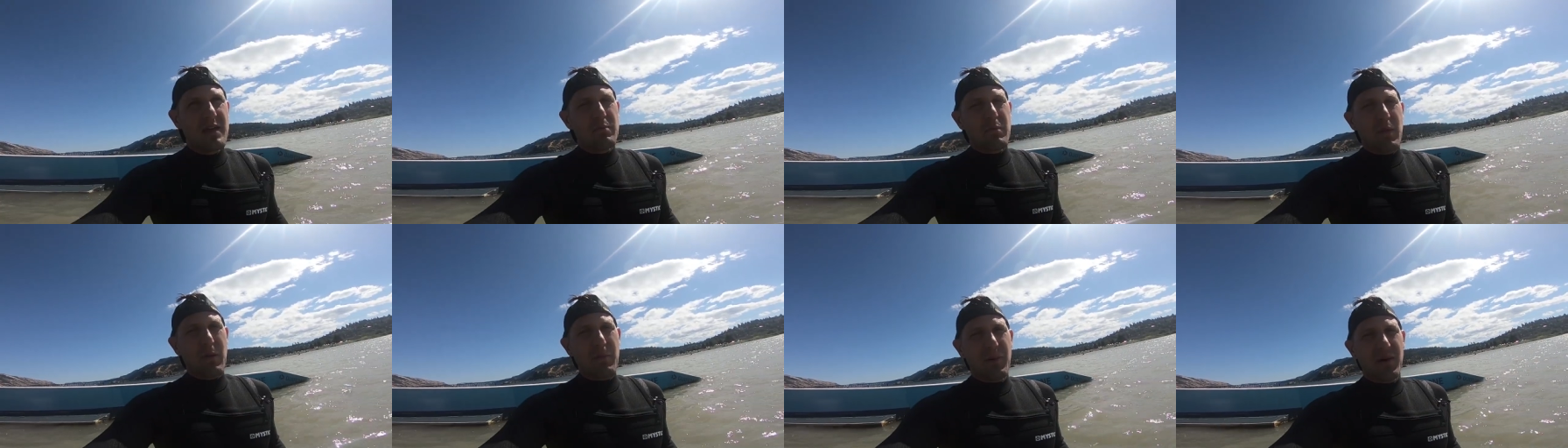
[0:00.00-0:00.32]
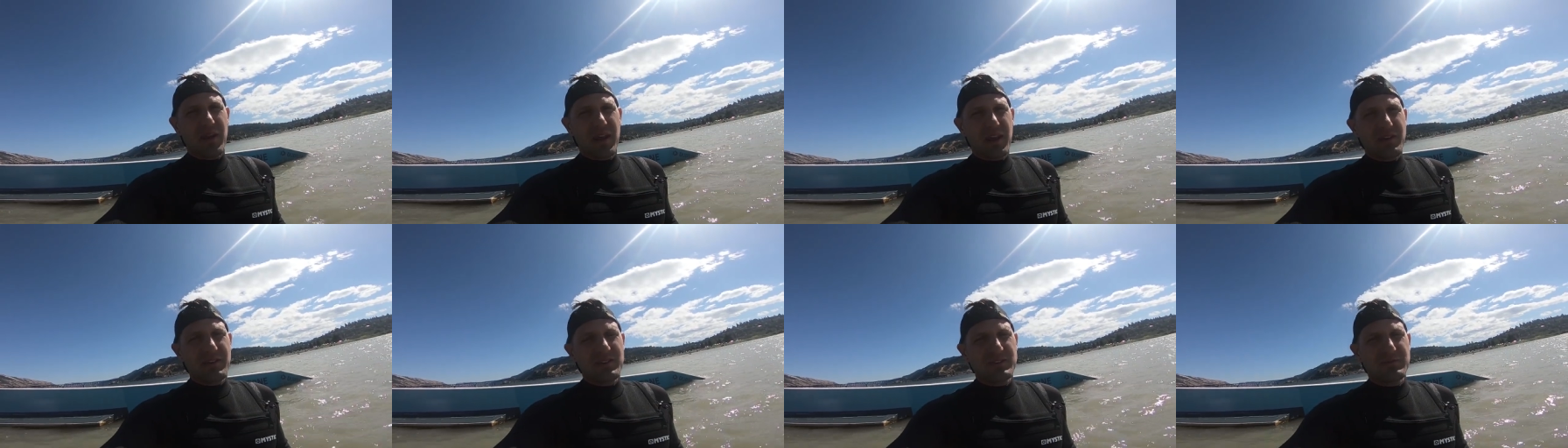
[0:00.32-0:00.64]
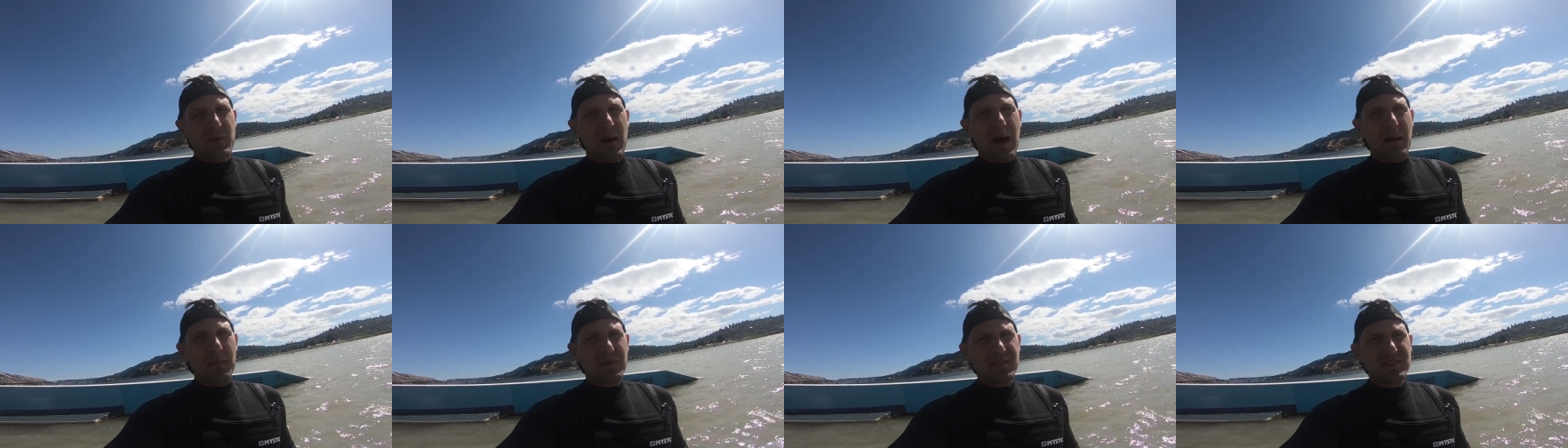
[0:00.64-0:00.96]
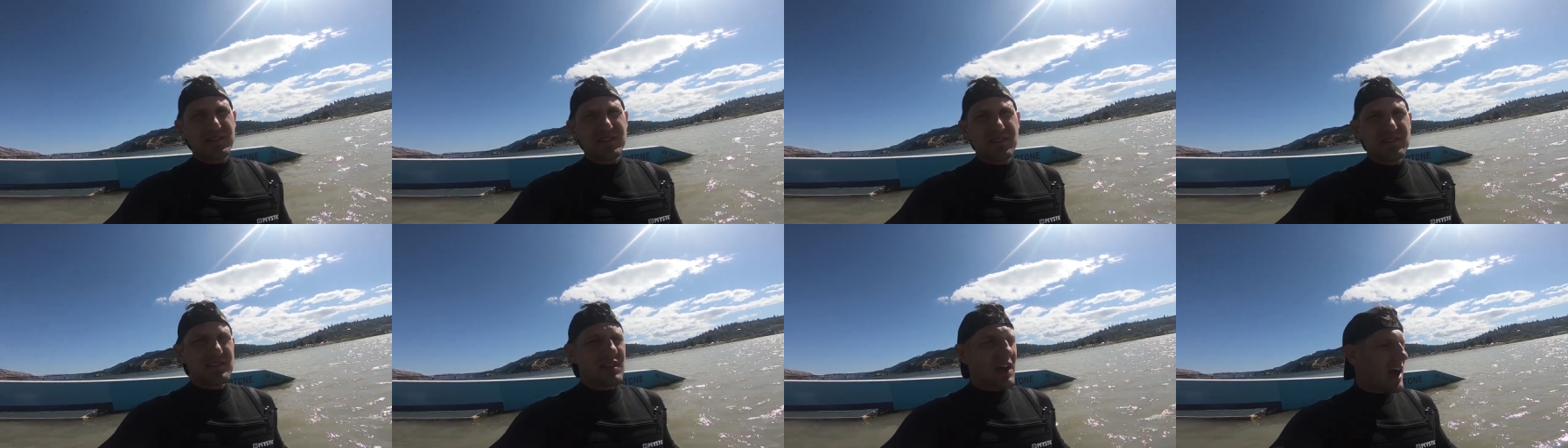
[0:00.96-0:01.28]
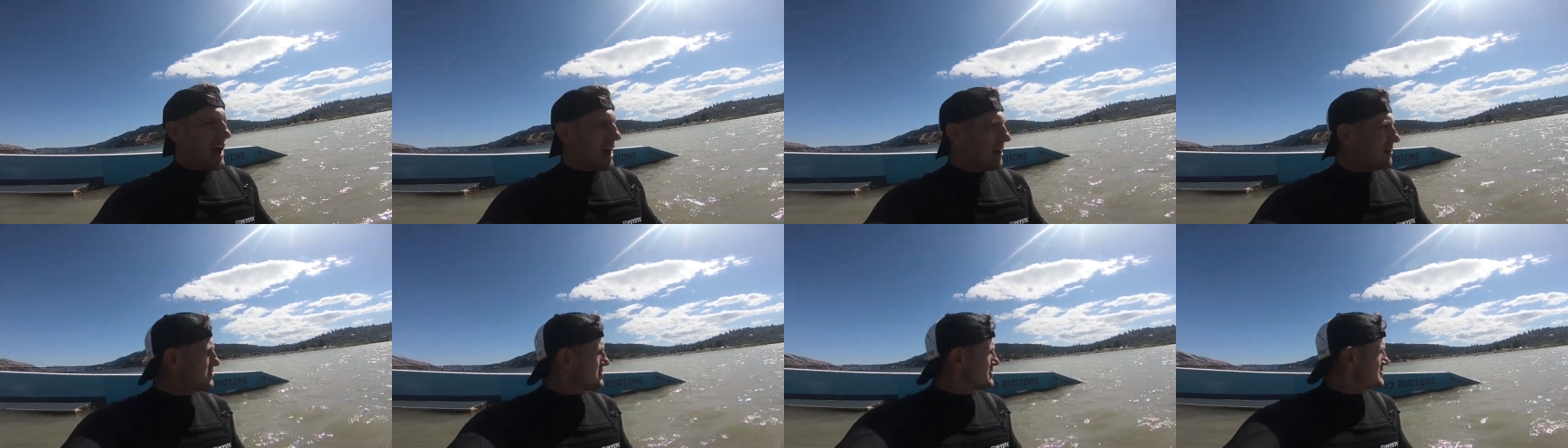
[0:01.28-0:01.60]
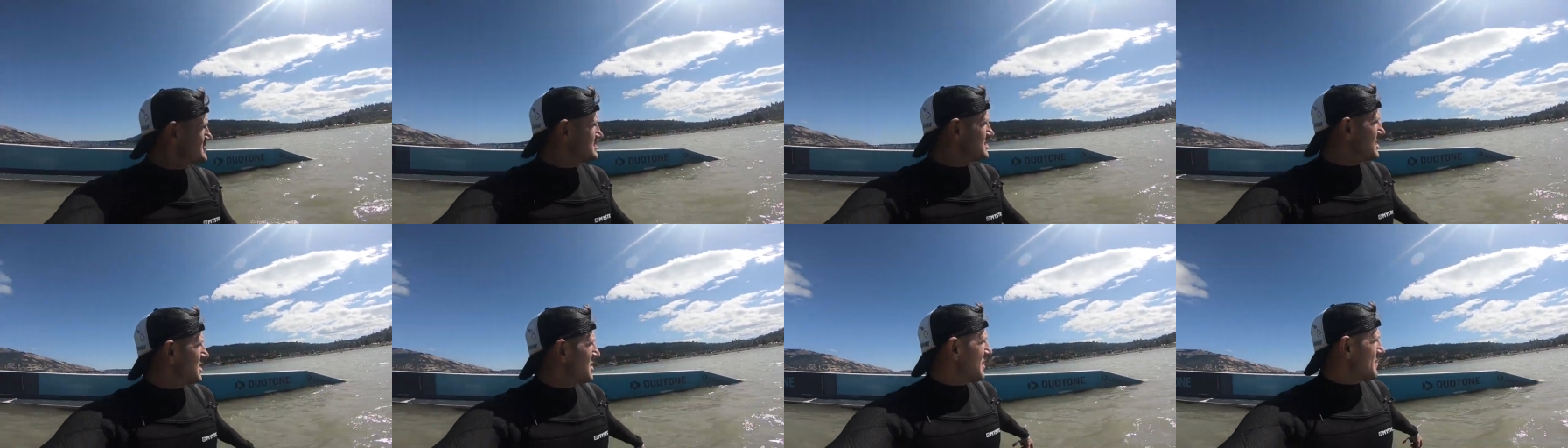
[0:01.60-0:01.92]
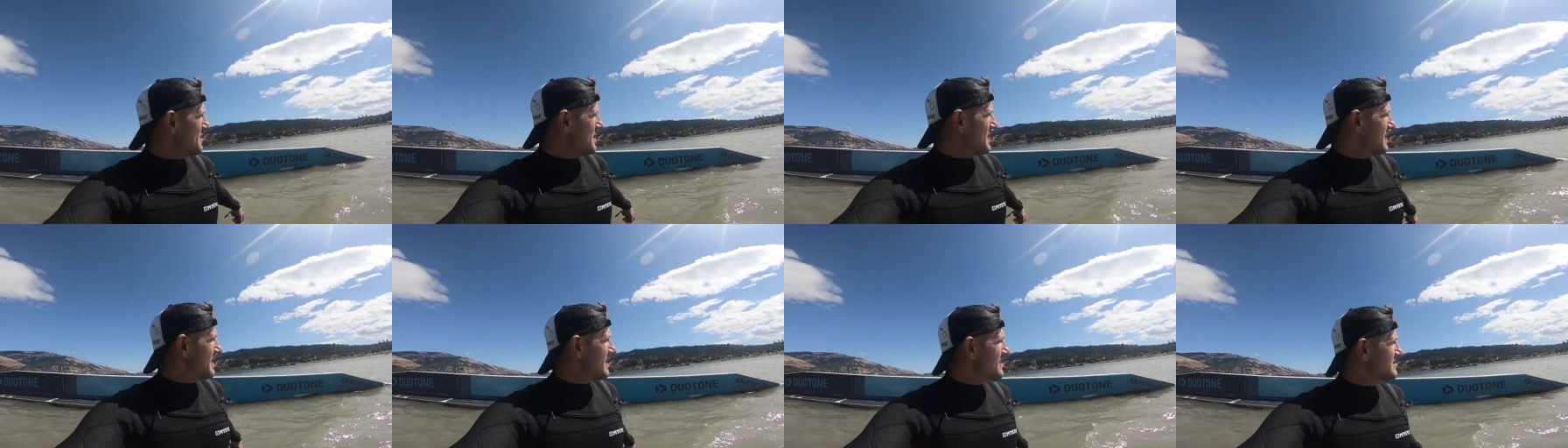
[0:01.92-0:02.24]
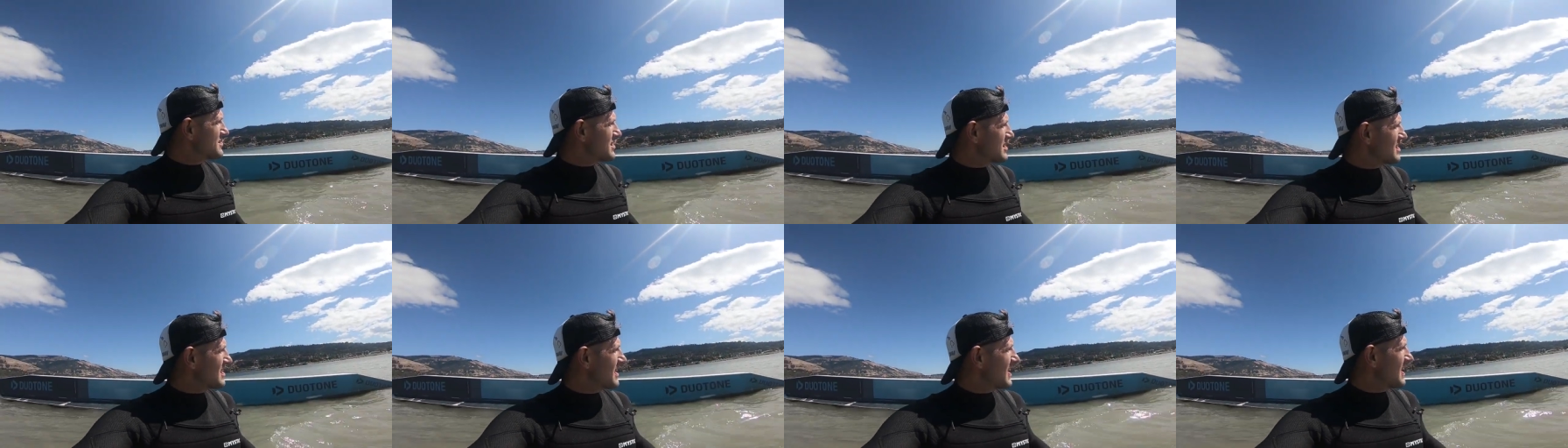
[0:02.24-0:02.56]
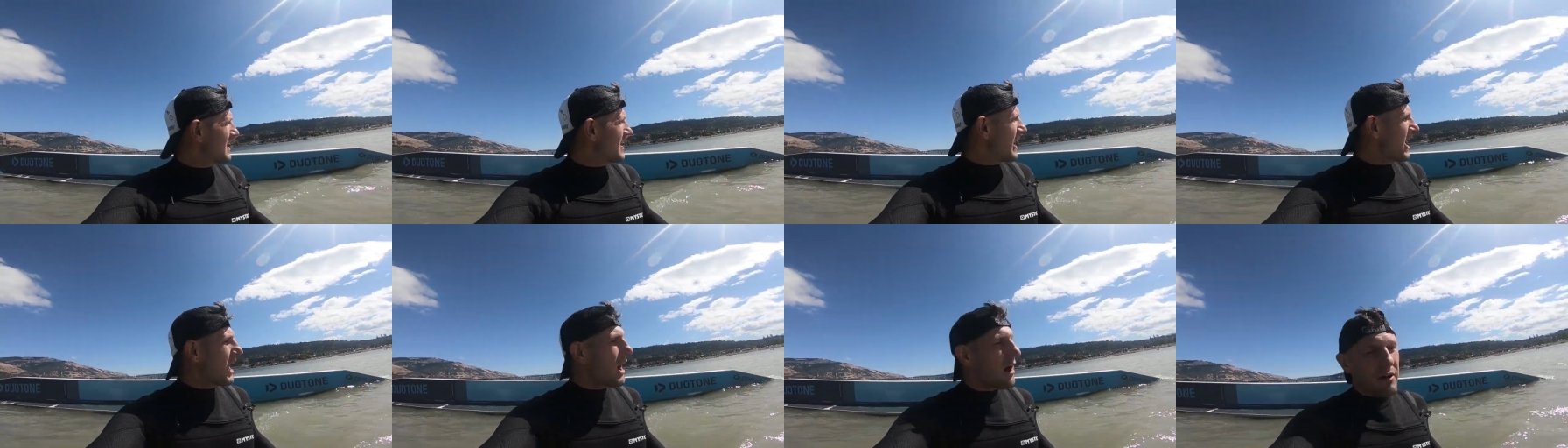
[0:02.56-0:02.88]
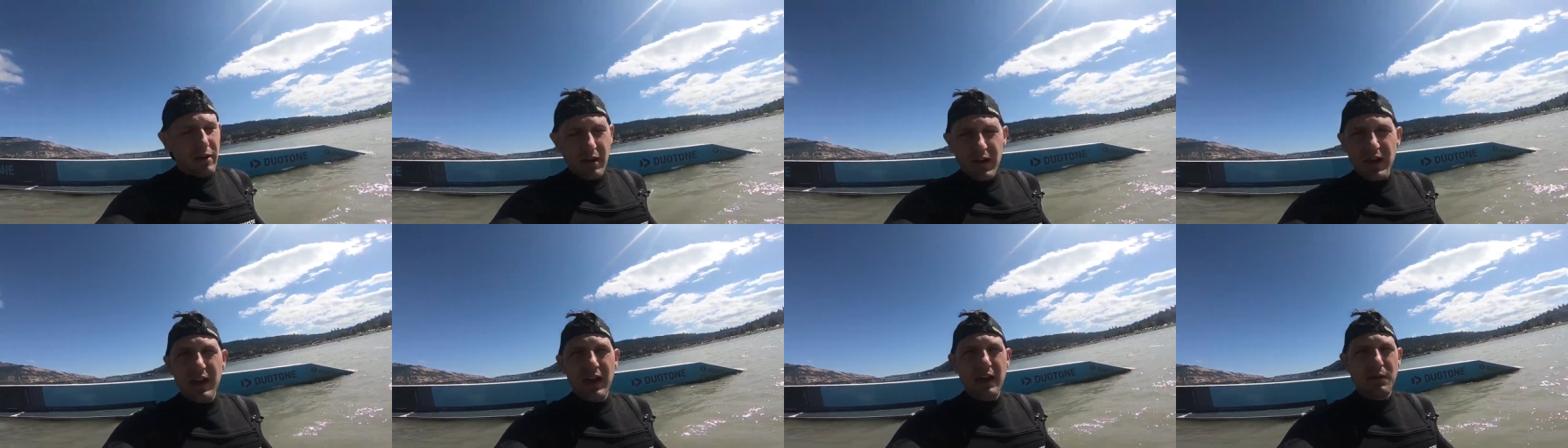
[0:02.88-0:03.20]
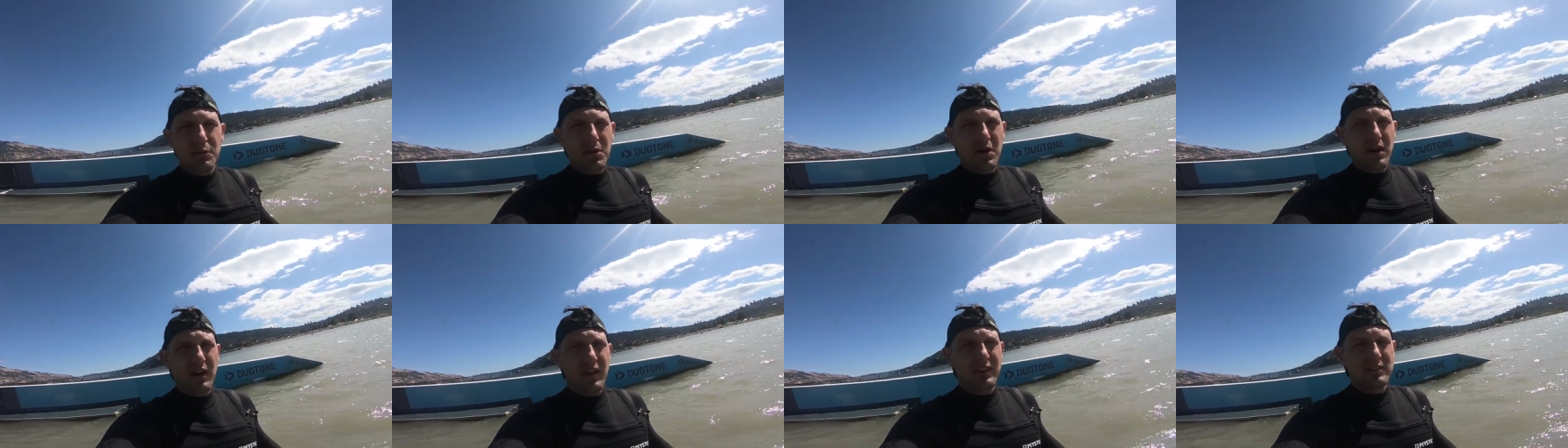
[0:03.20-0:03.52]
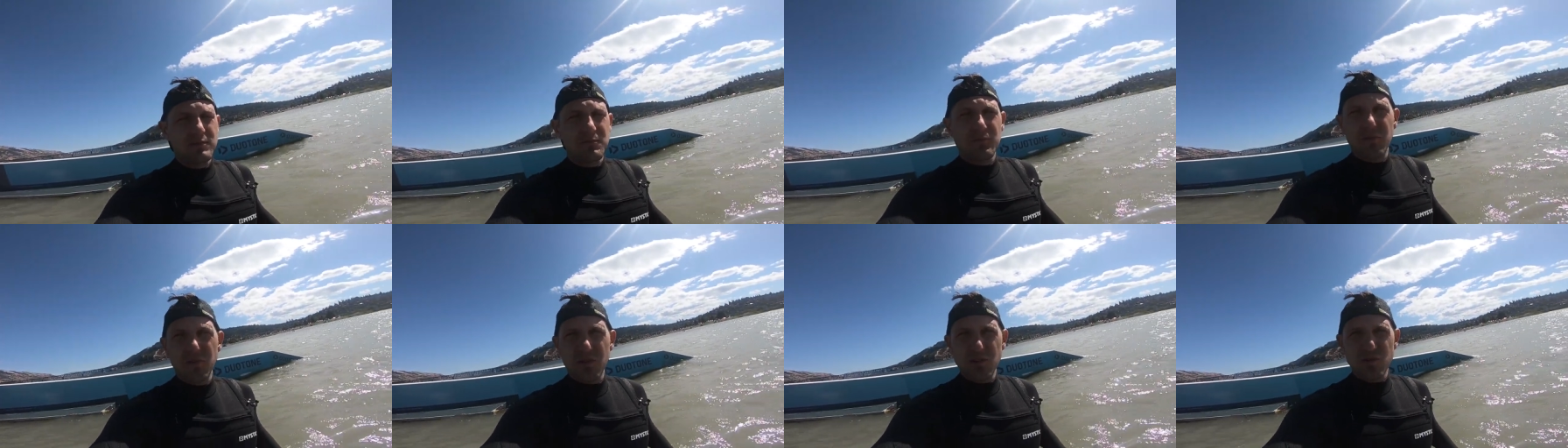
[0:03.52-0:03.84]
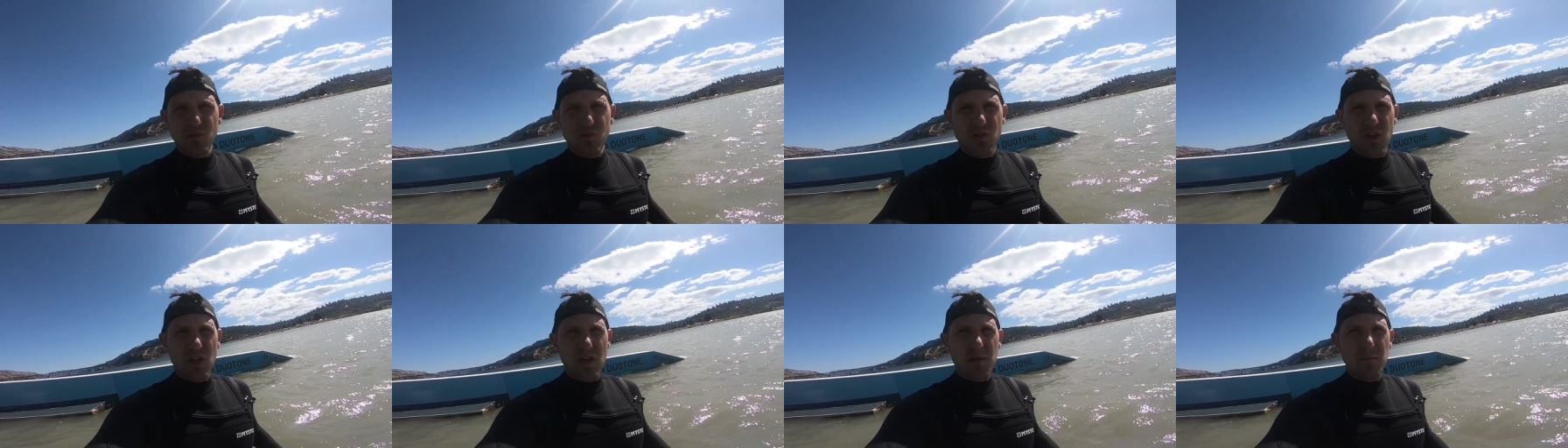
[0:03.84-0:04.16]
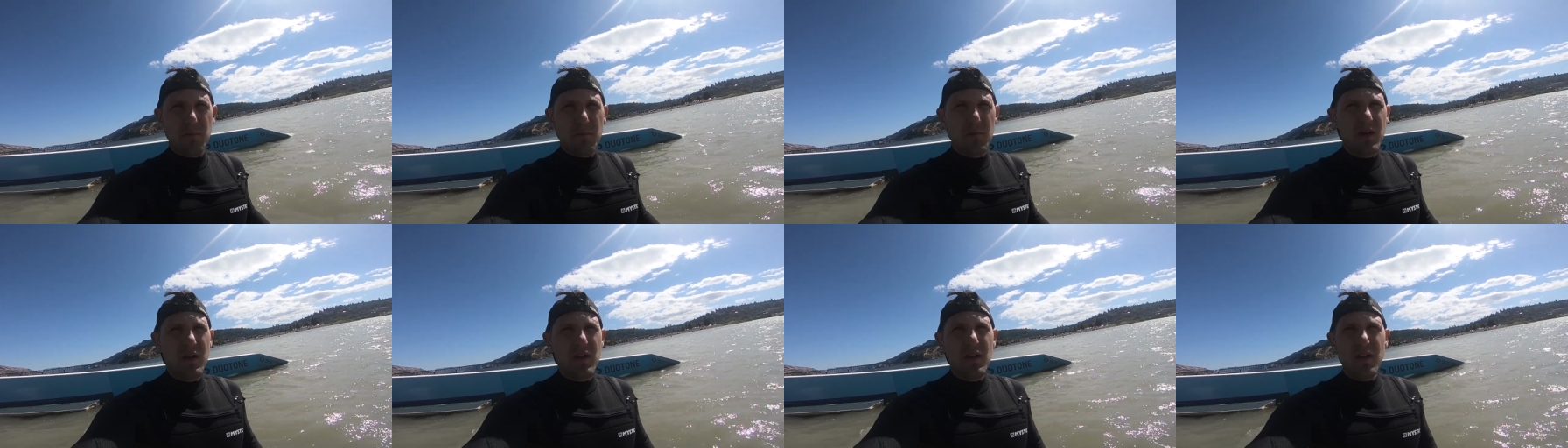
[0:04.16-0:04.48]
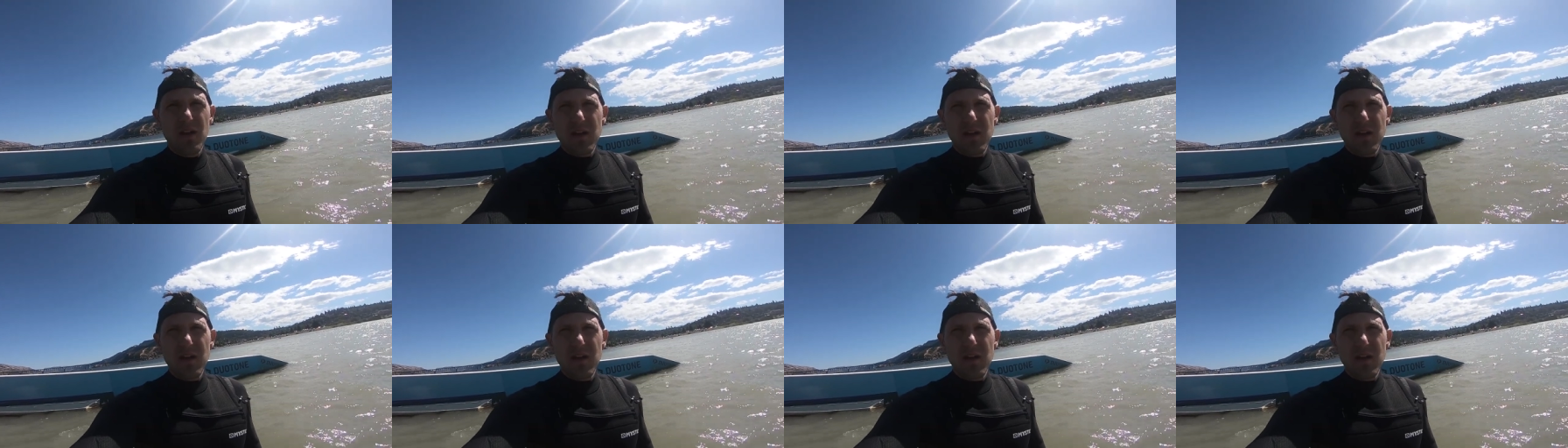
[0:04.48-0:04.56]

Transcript: My buddy Chris Bobryk's in town, so I think he's gonna get out and we're gonna get some footage with him.